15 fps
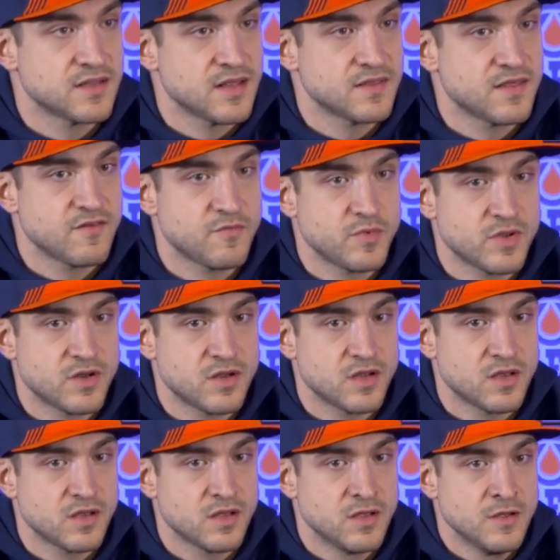And I think they've been,
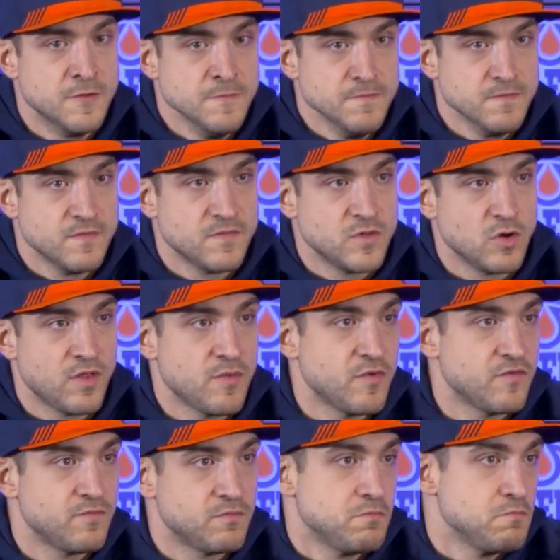you know, they've
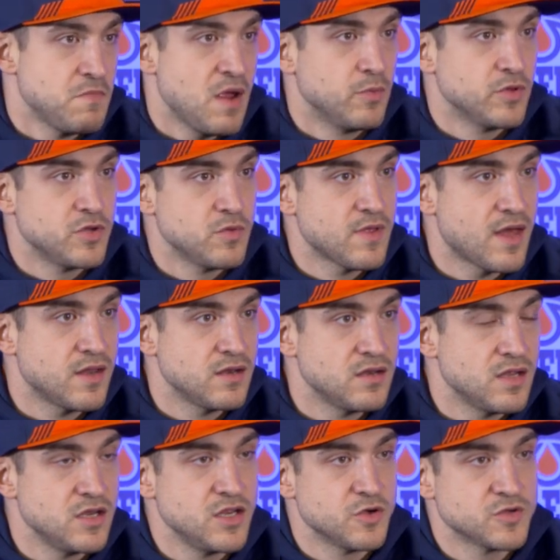been able to do that
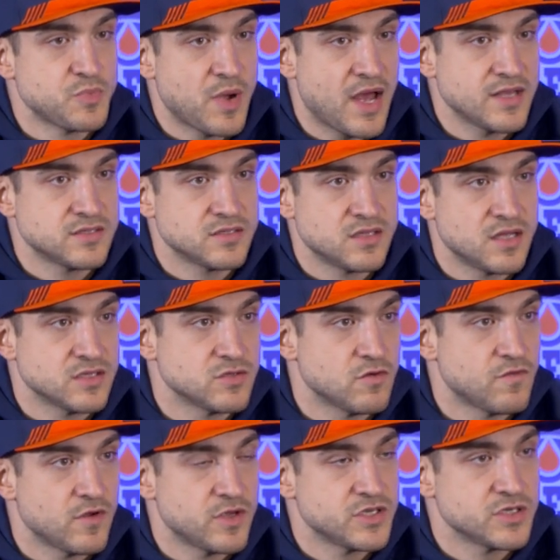in years past and so
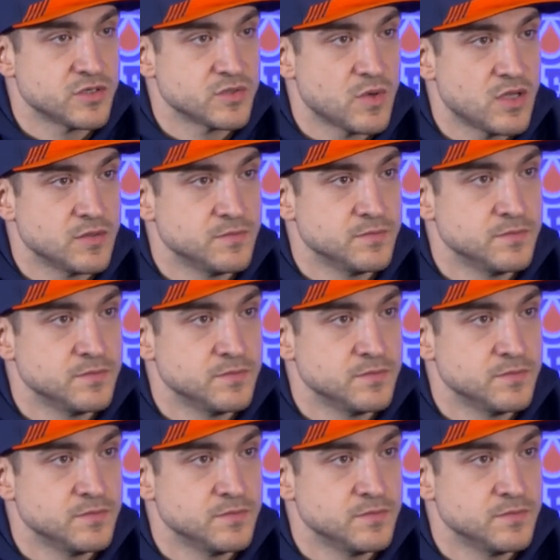far this year as well.